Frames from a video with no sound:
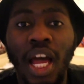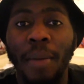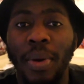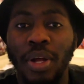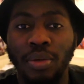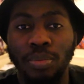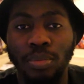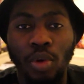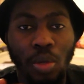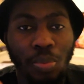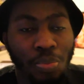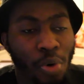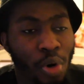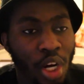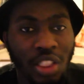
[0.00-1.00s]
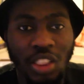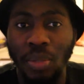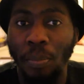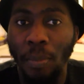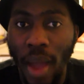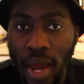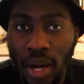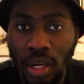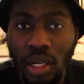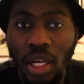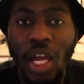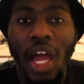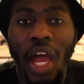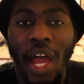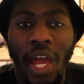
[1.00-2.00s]
but it got progressively better.
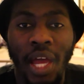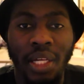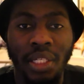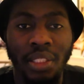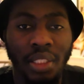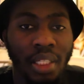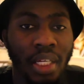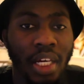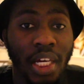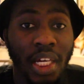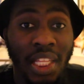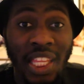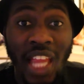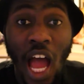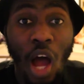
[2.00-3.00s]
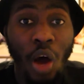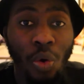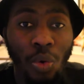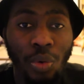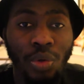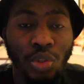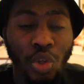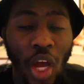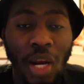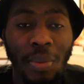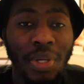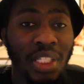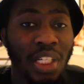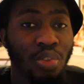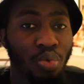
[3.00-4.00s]
And now Toei
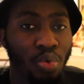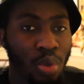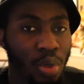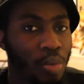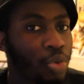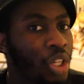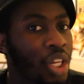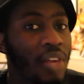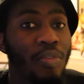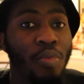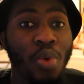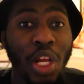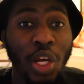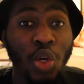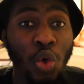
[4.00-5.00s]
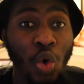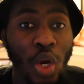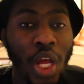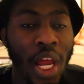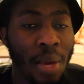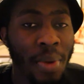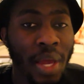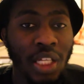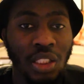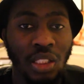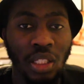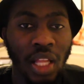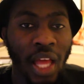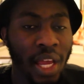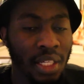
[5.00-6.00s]
animation does deliver really good
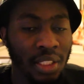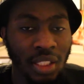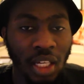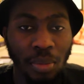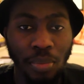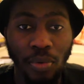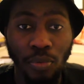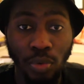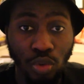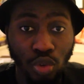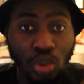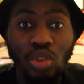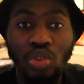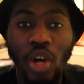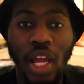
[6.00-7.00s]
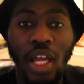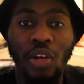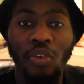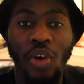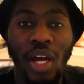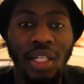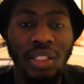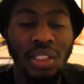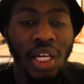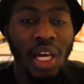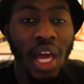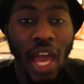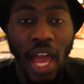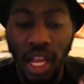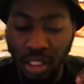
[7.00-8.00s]
animation, like example with Dragon Quest
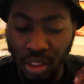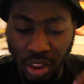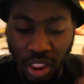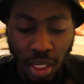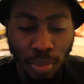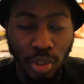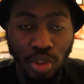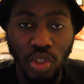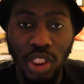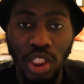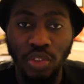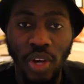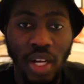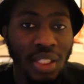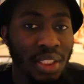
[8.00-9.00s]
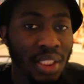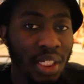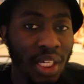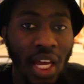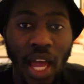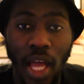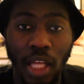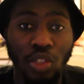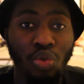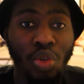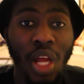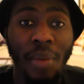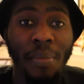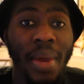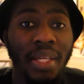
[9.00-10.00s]
and Digimon 2020. And it's
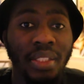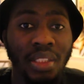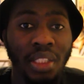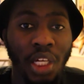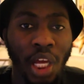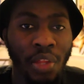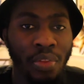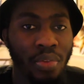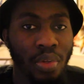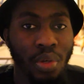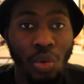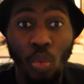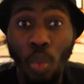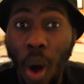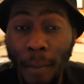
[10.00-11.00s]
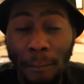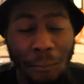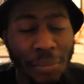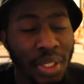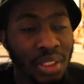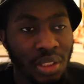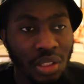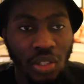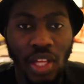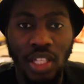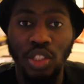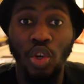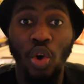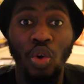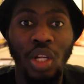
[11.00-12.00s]
really amazing. And One Piece
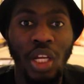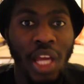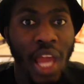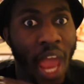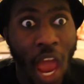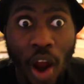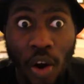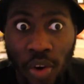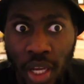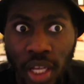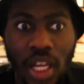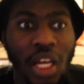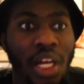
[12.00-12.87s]
that's currently airing,